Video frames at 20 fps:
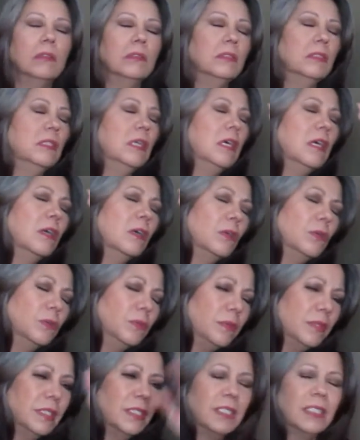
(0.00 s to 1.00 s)

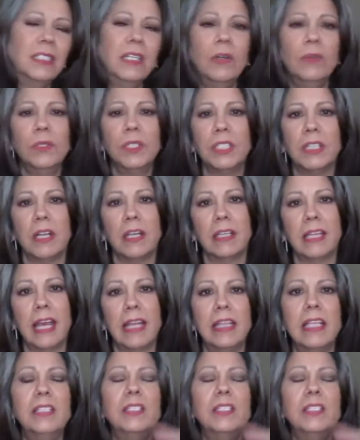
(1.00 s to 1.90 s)
No, don't start that.